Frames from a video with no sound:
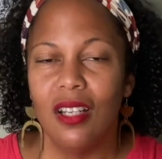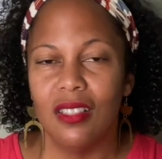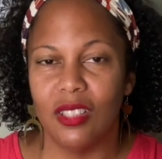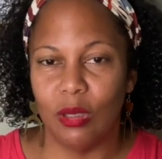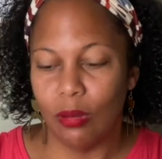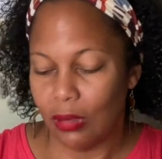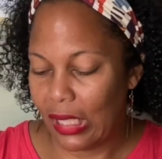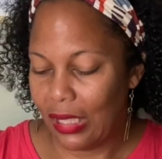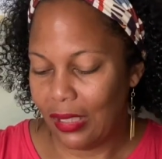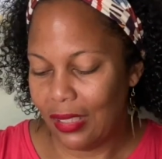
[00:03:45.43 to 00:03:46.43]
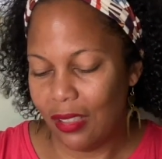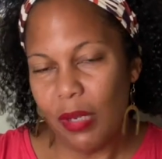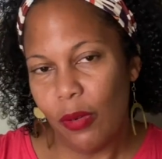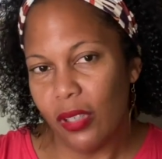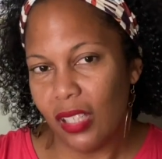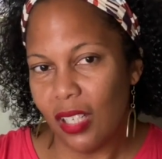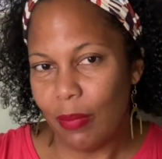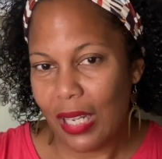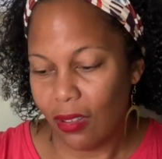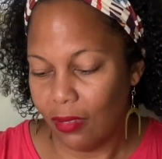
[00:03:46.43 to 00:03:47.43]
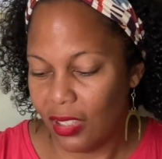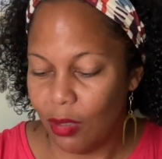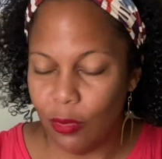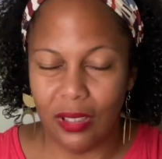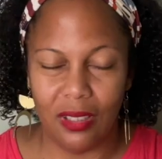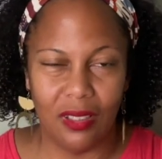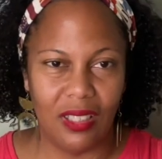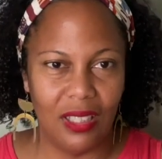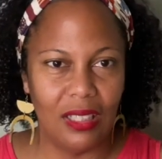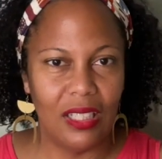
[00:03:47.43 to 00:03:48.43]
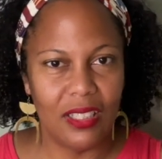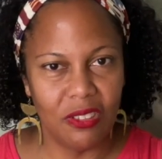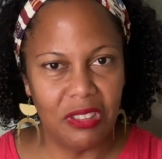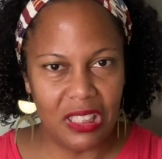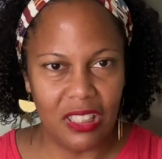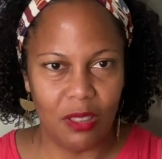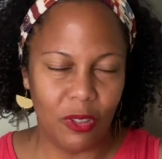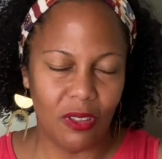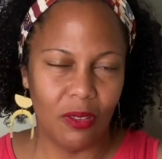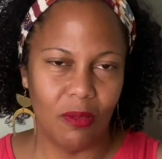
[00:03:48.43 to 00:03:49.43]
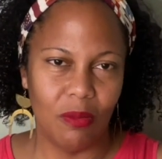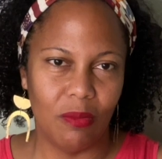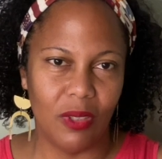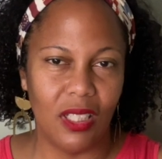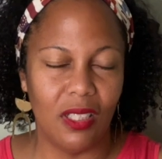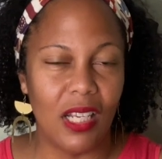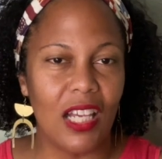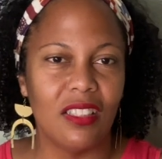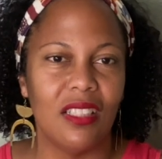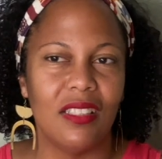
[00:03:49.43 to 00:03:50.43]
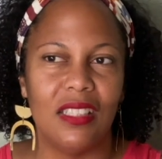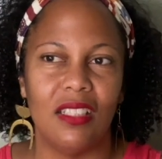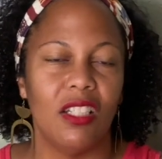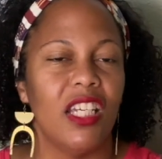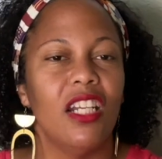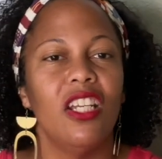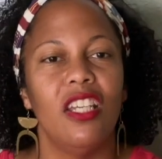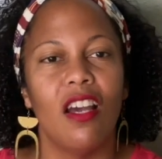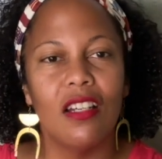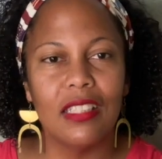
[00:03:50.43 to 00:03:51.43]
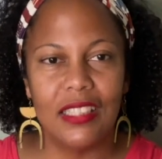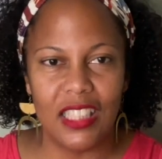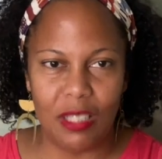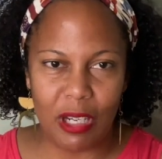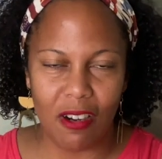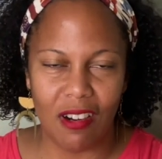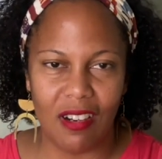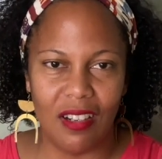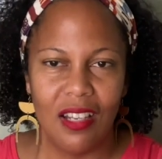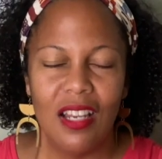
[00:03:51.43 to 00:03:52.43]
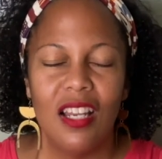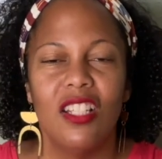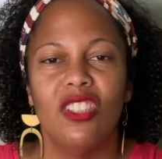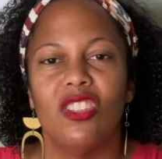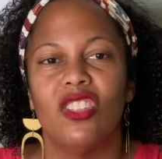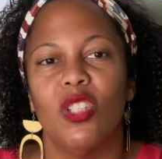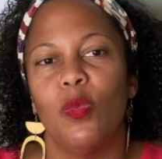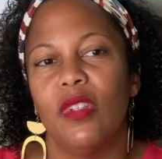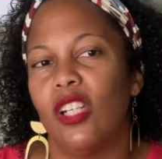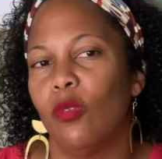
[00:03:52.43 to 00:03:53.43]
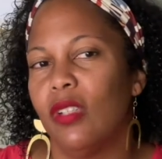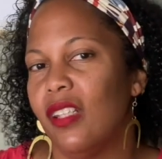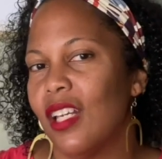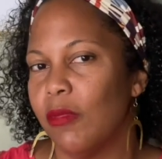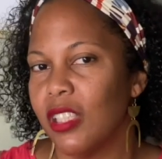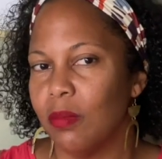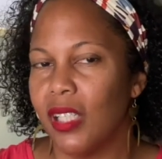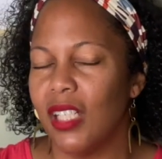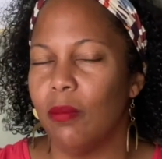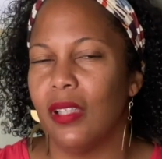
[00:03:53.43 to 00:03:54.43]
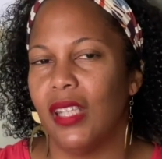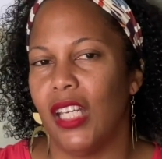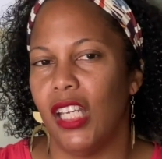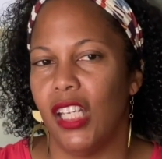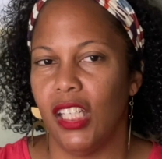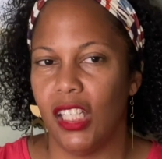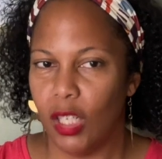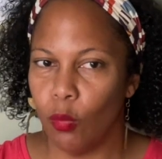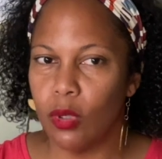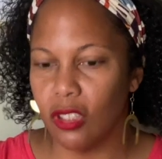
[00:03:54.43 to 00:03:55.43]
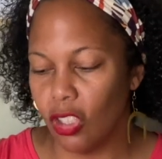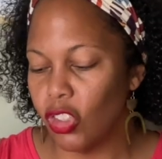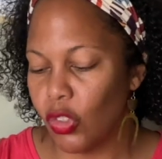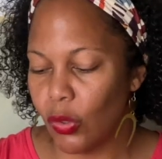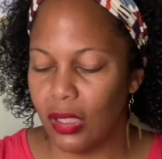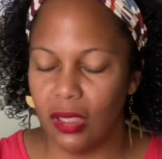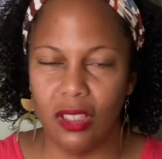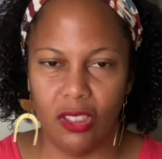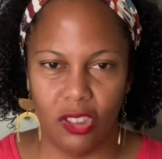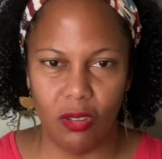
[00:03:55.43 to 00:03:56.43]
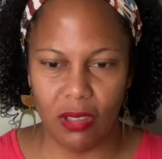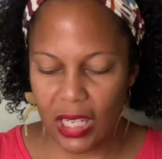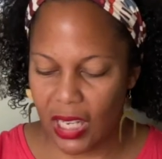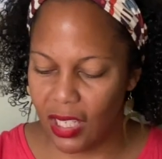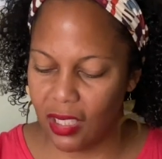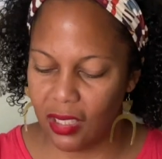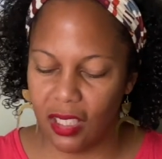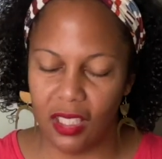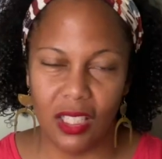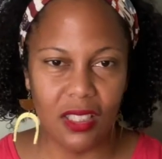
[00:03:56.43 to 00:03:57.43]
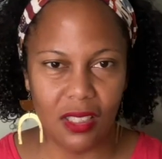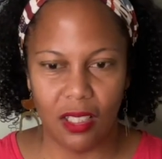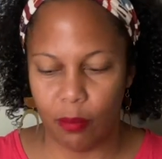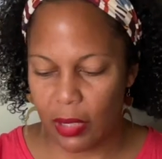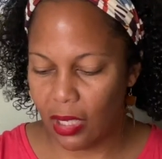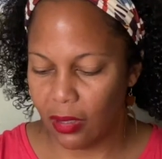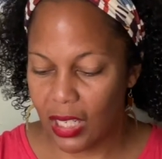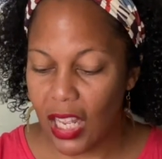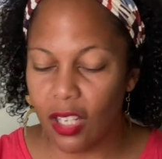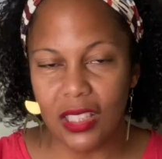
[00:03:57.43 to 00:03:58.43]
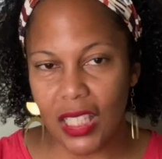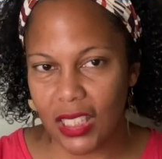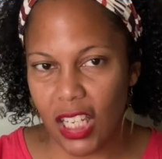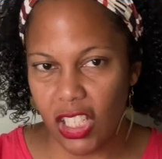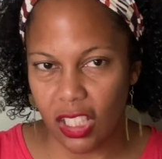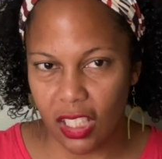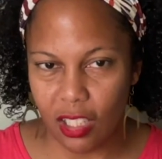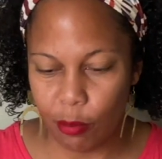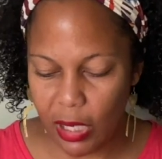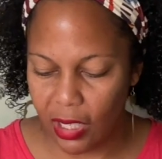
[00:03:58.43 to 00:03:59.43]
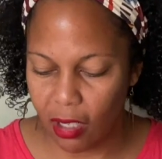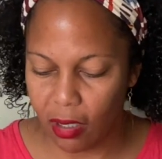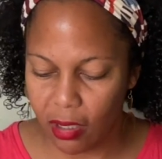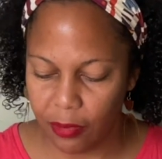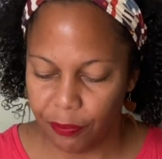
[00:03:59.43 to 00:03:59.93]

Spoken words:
So like you might want to cut back on them or get a lesser team, and actually get a young team, Erika. Someone they don't need that much money, but they get what's on trend. Do that, and then that's cut back. That's how you can cut back, Erika.